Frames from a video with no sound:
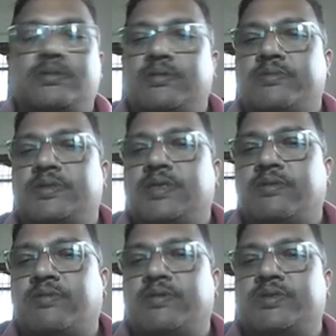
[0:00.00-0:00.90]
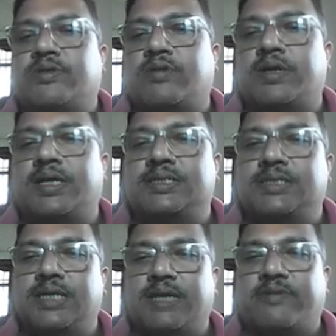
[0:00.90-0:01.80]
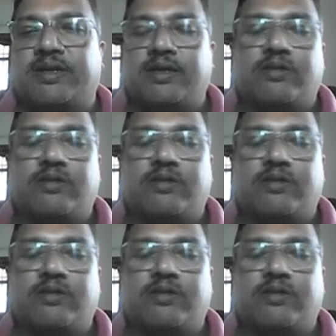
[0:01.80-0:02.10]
which involve, which called as the working